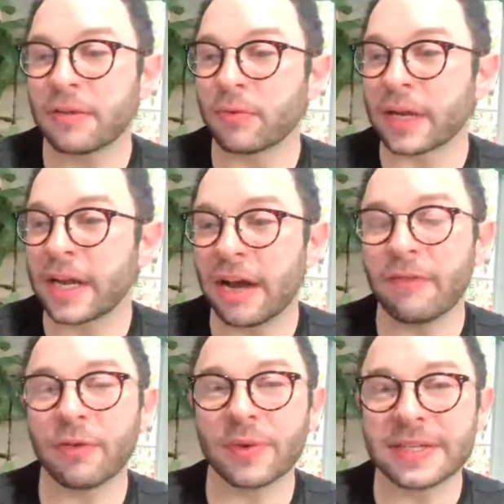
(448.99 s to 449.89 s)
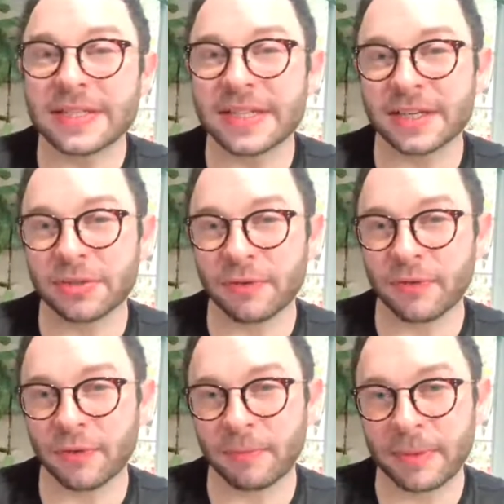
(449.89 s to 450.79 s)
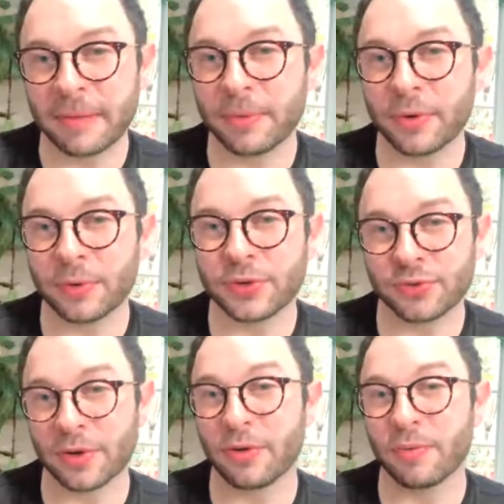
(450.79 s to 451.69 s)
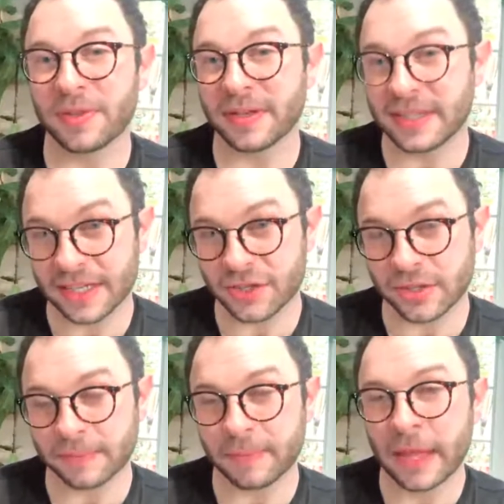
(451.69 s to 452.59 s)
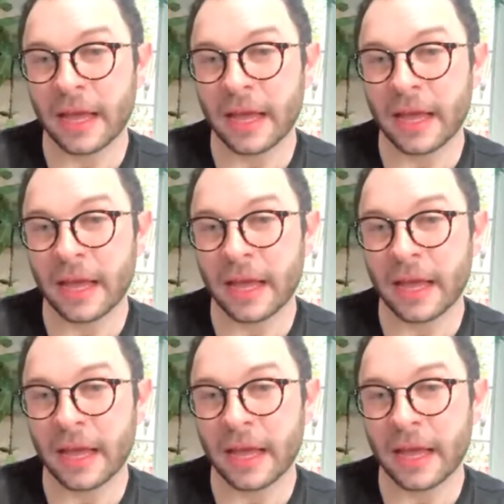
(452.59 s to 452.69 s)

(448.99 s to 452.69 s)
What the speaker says: recovery center for people who struggle with addiction.